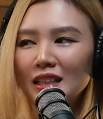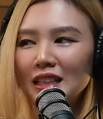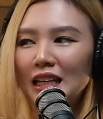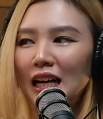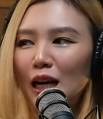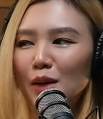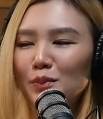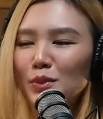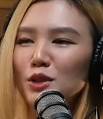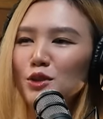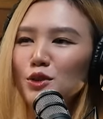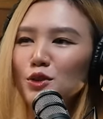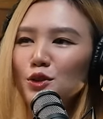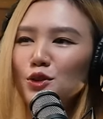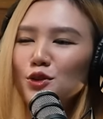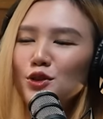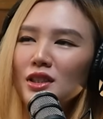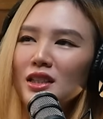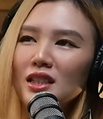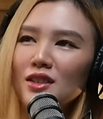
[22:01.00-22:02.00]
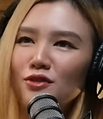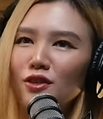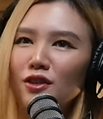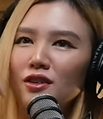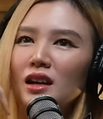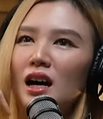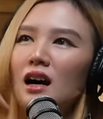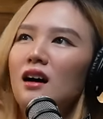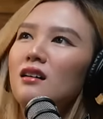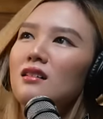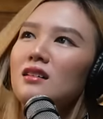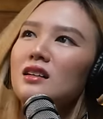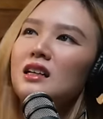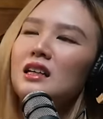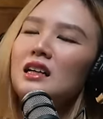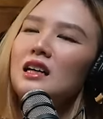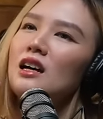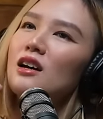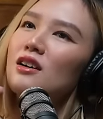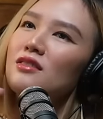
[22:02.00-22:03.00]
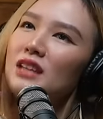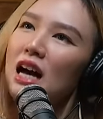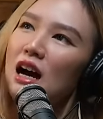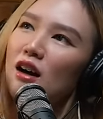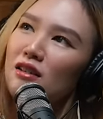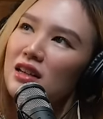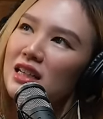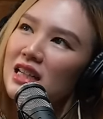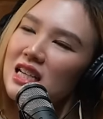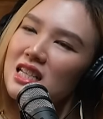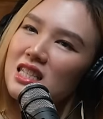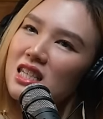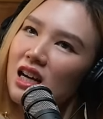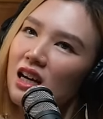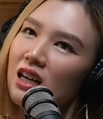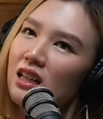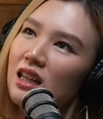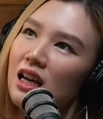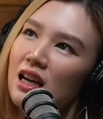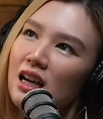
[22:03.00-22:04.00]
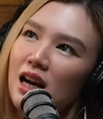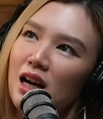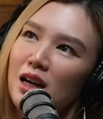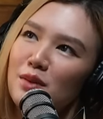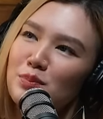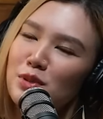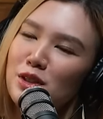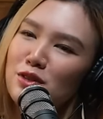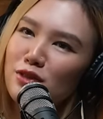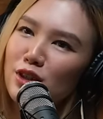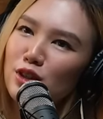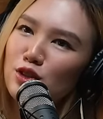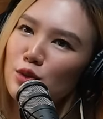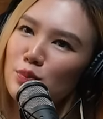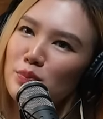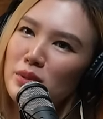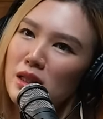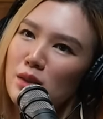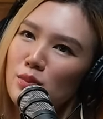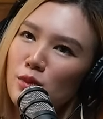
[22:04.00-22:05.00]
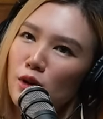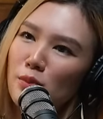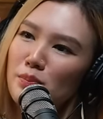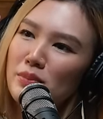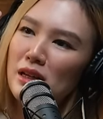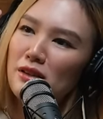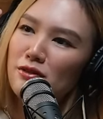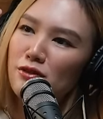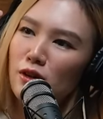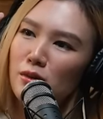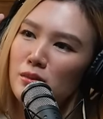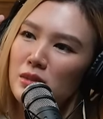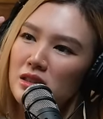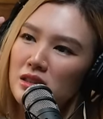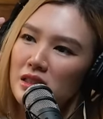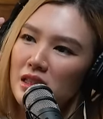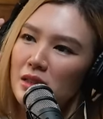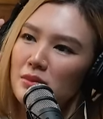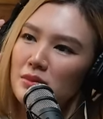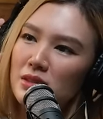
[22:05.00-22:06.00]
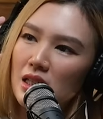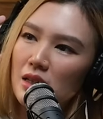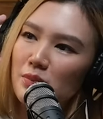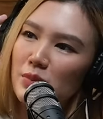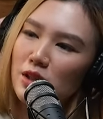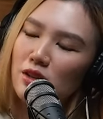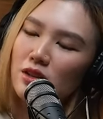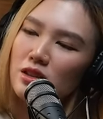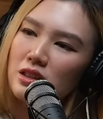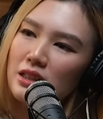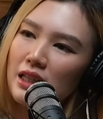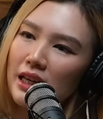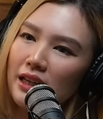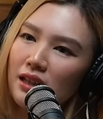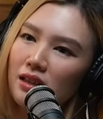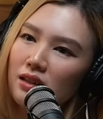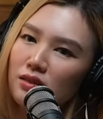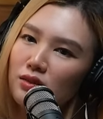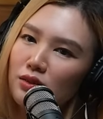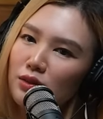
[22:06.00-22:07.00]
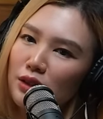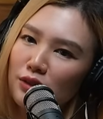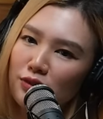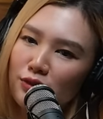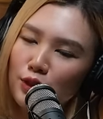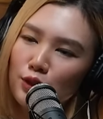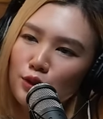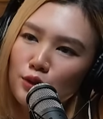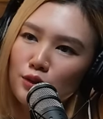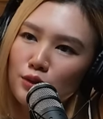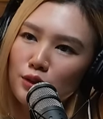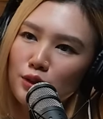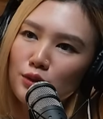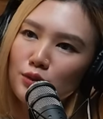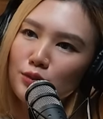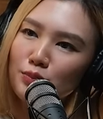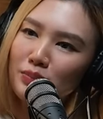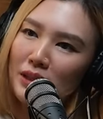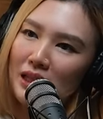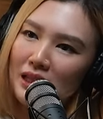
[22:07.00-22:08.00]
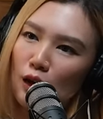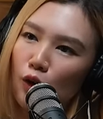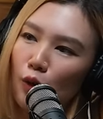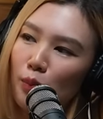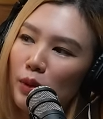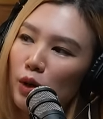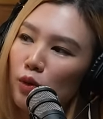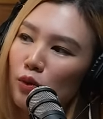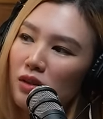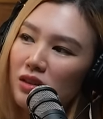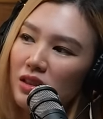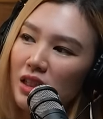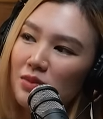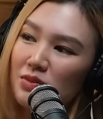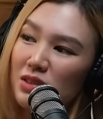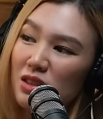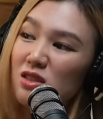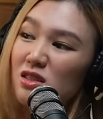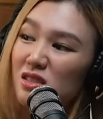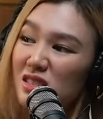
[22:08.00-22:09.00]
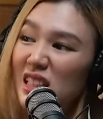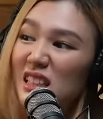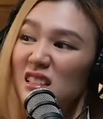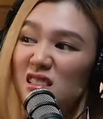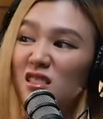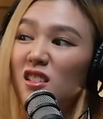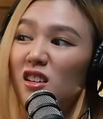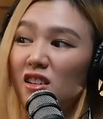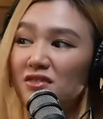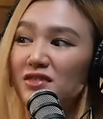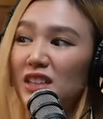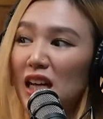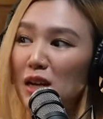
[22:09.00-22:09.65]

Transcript: Yeah, but usually for now, nowadays, uh, like I prefer to play more platformer games, and eh? because like if you you play like open world games, they will take a lot of